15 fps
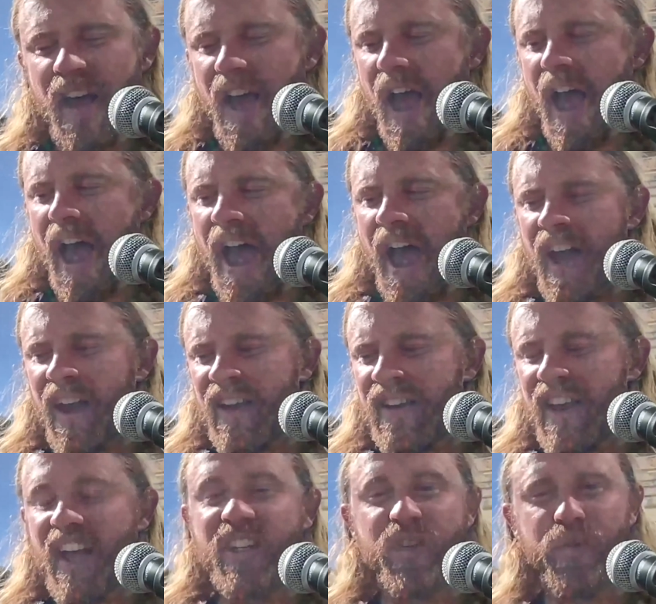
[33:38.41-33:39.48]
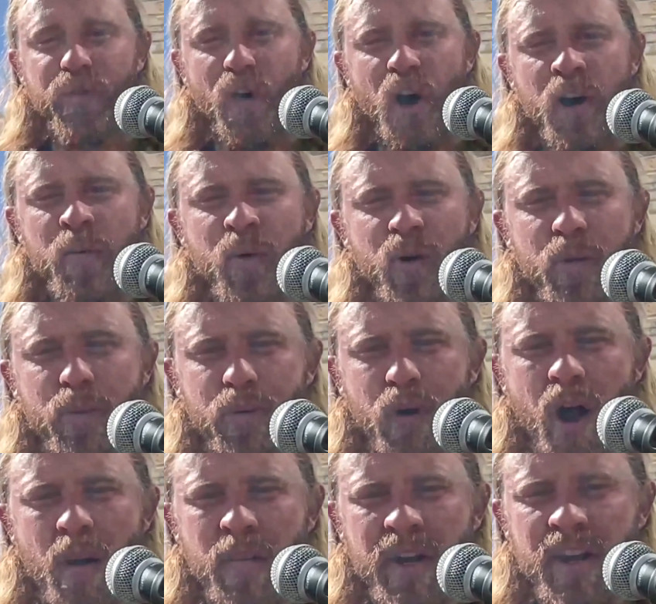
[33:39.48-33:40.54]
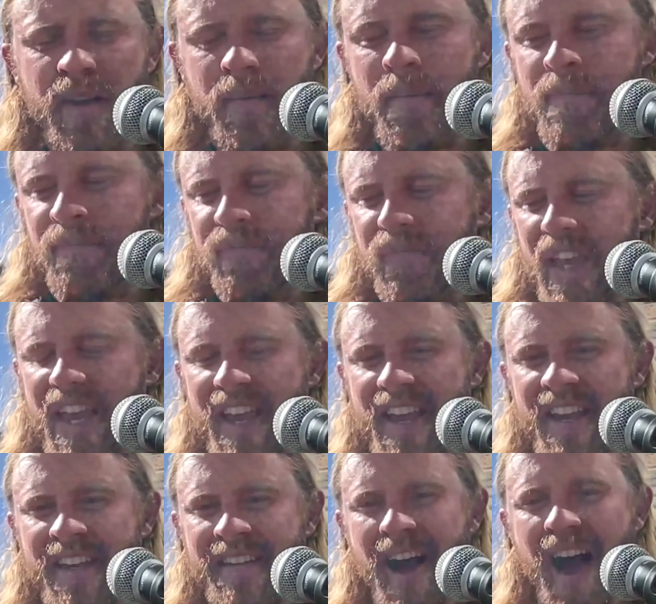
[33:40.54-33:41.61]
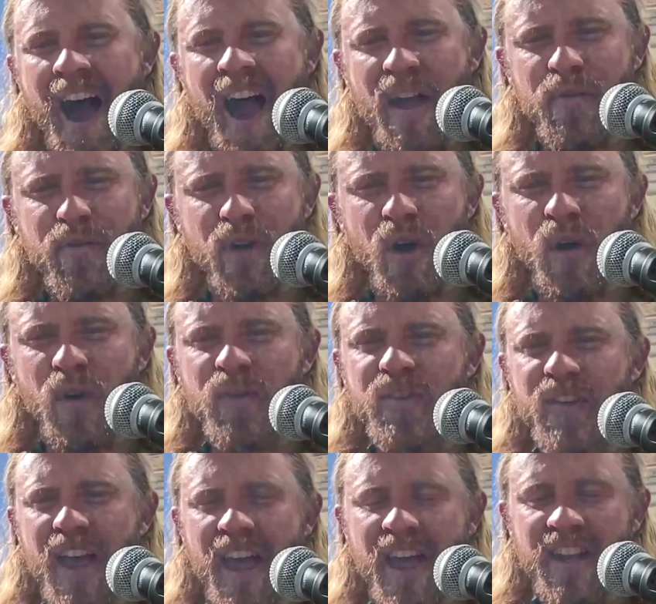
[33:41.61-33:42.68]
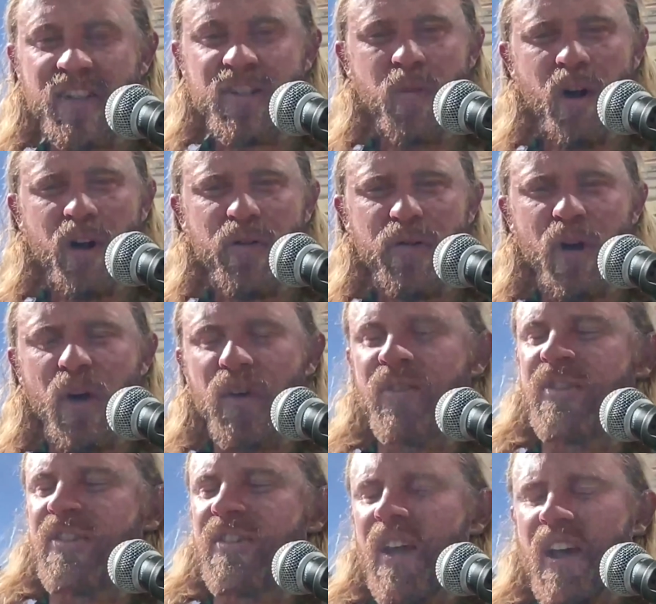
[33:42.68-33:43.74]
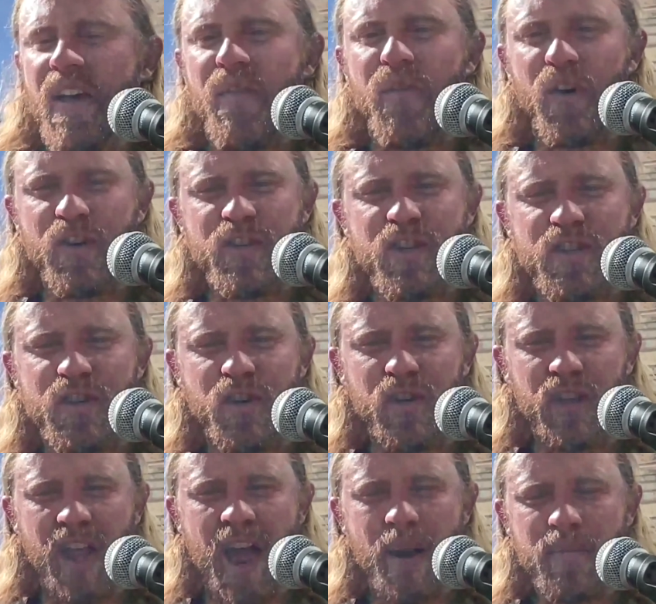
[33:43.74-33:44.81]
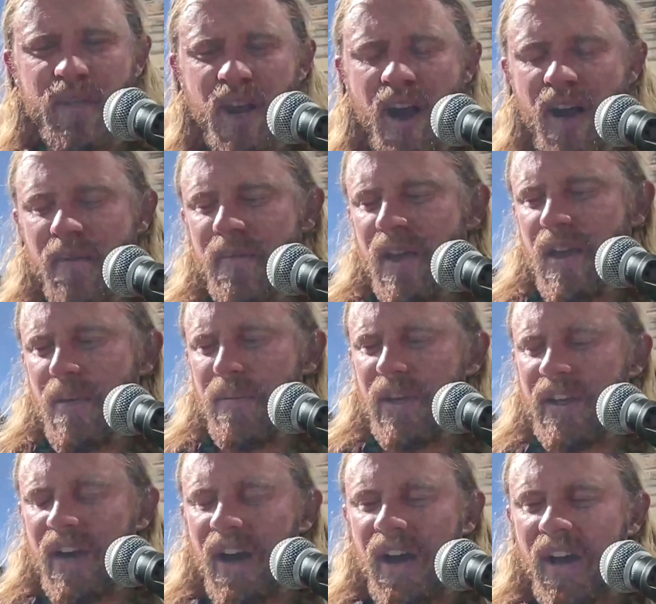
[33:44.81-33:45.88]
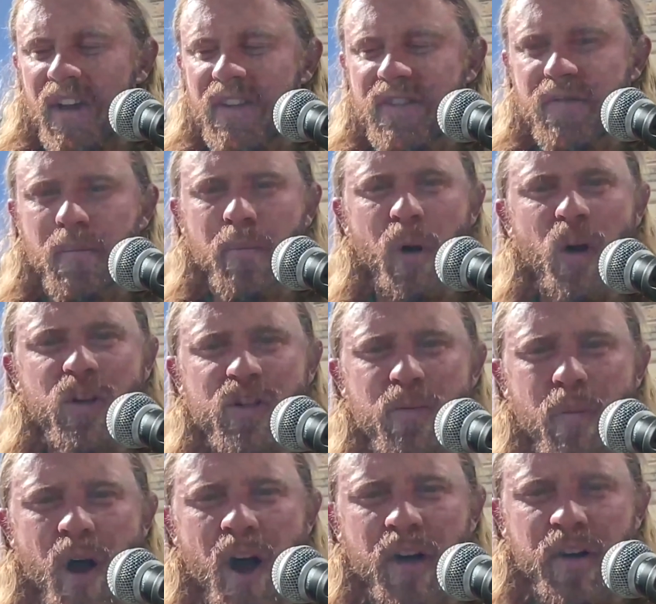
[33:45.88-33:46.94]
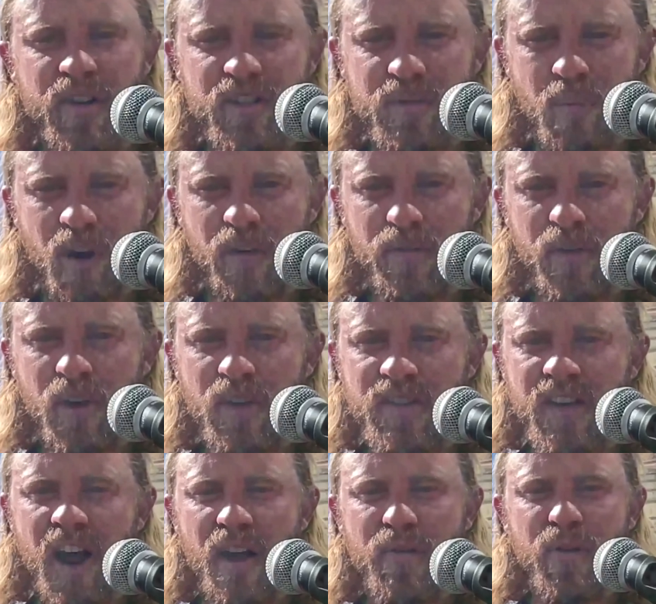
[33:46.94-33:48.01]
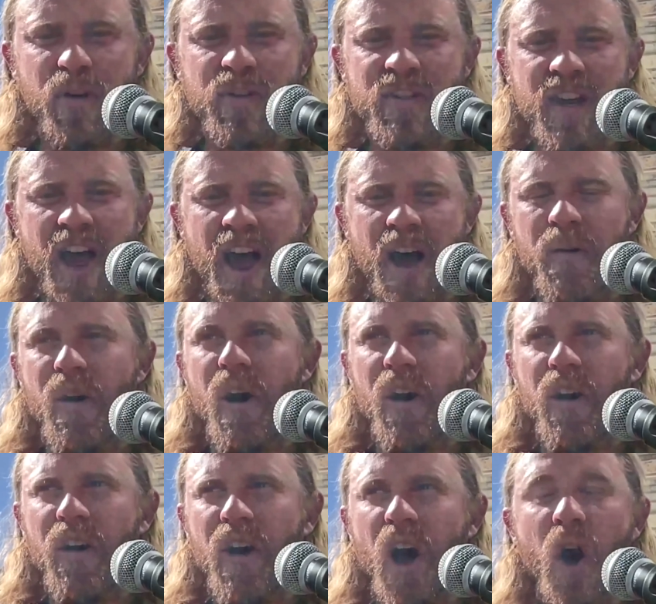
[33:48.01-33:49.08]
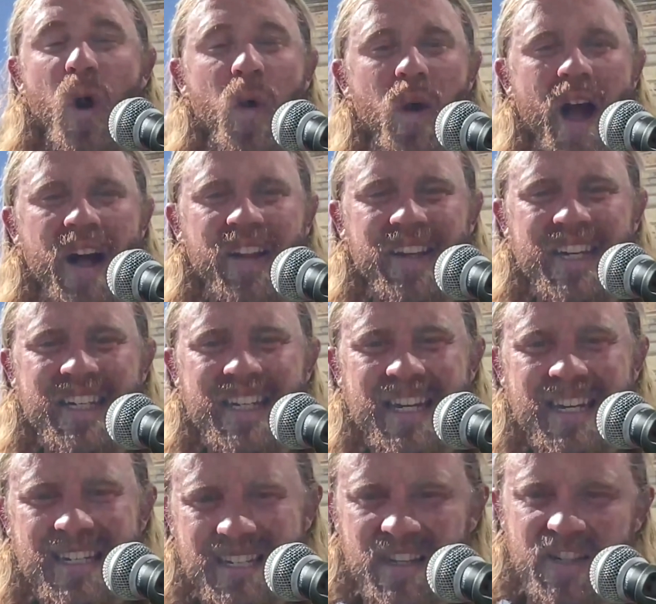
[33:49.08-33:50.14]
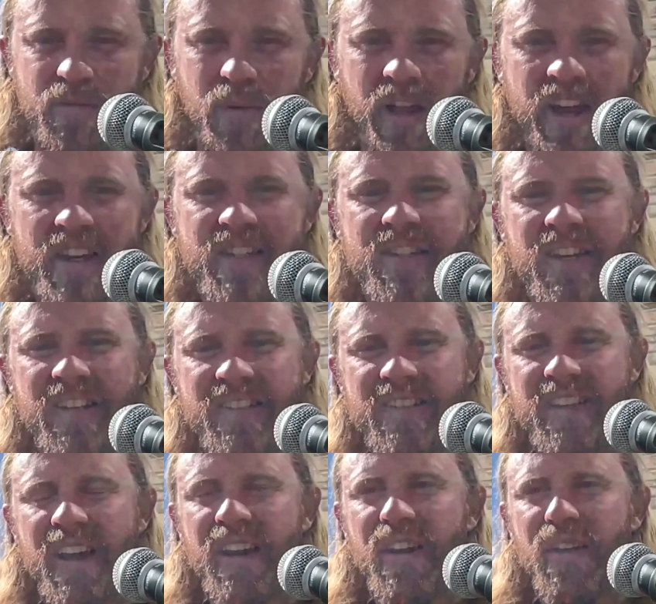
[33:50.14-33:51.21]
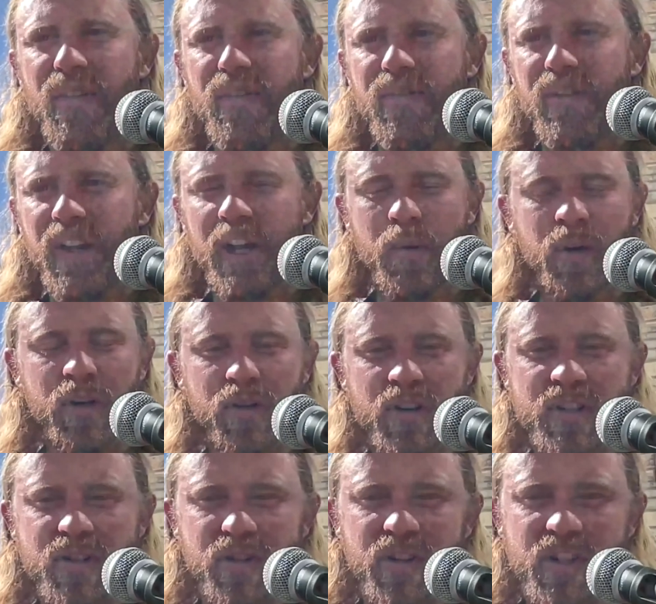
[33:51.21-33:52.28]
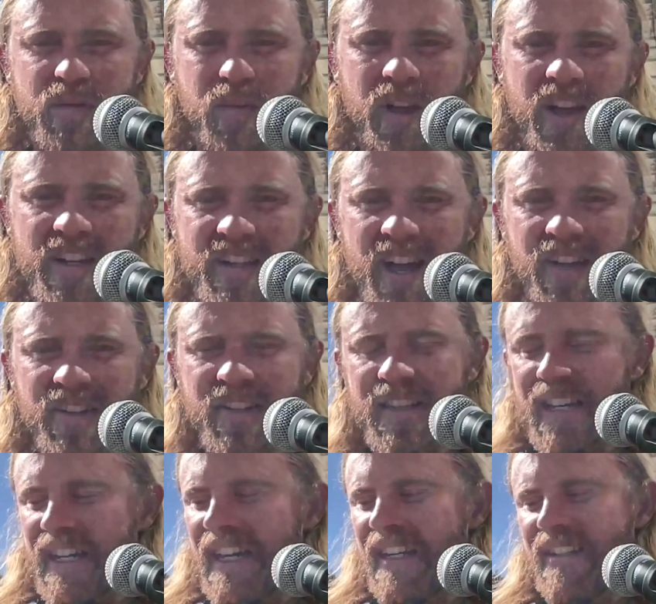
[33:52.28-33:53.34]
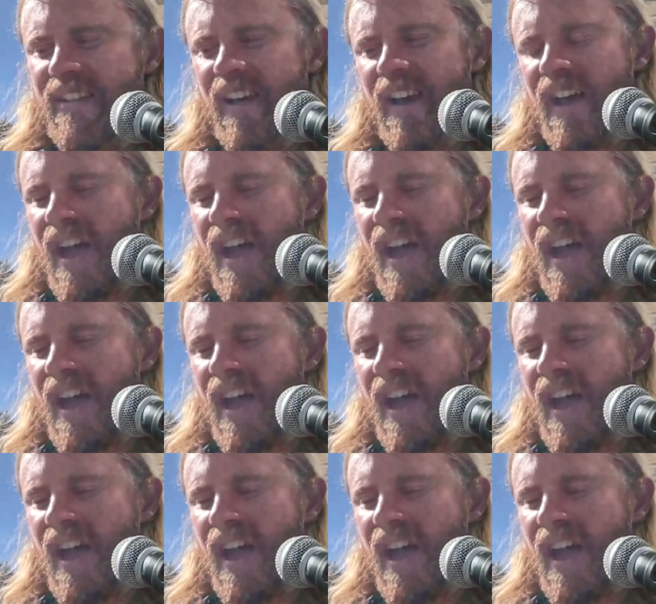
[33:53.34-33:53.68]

And it's far more prominent in iPhones and smartphones versus your laptop, because most modern smartphones and iPhones now are OLED displays instead of liquid crystal displays, LCDs.